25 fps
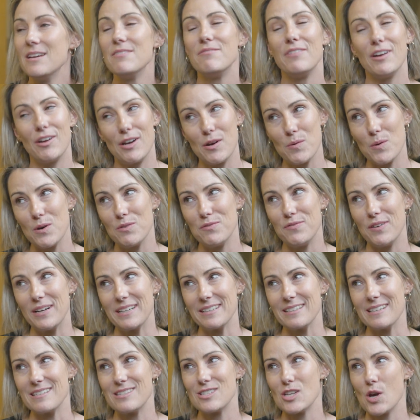Very well
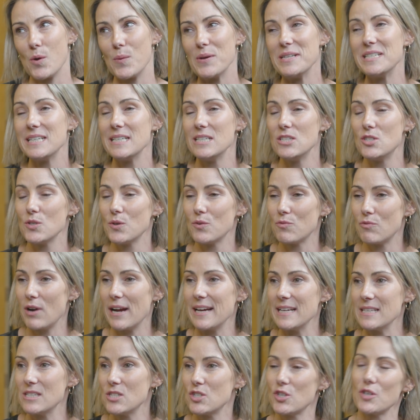funded. So we did do a
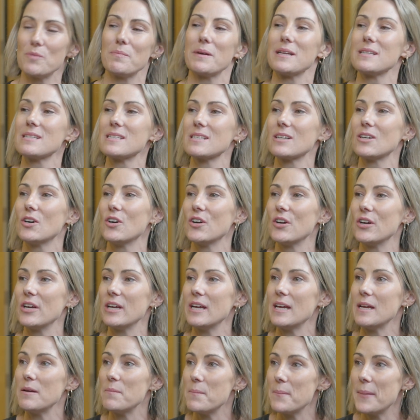raise 2 months ago
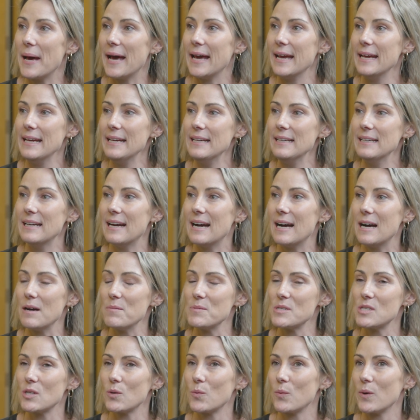in May.
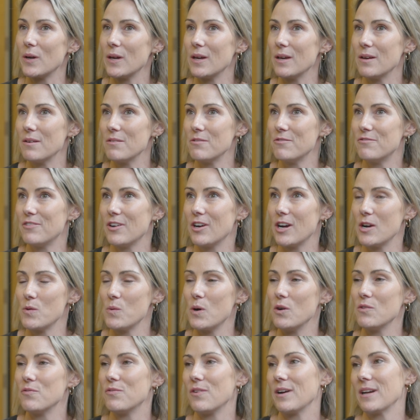So we're very
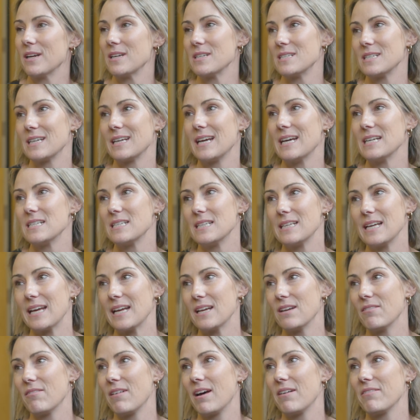well funded to get to the
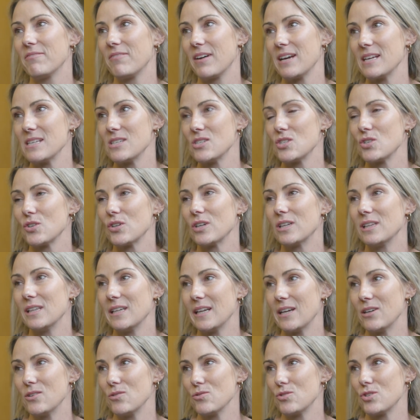end of our phase two
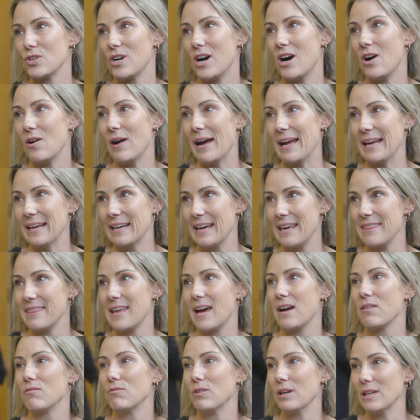clinical trial and get
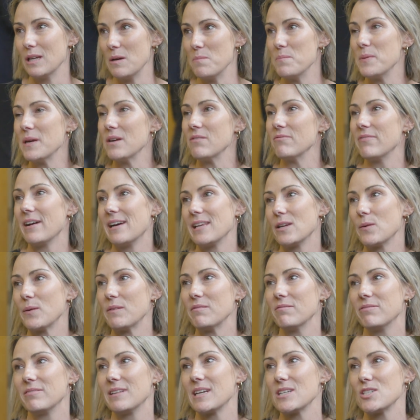that really big value
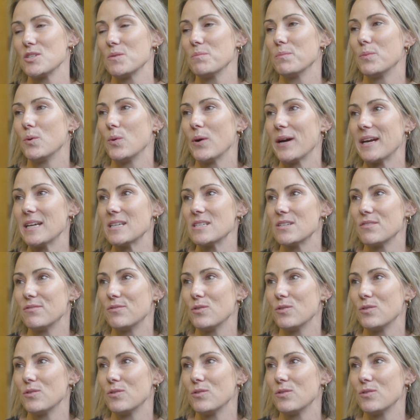inflection point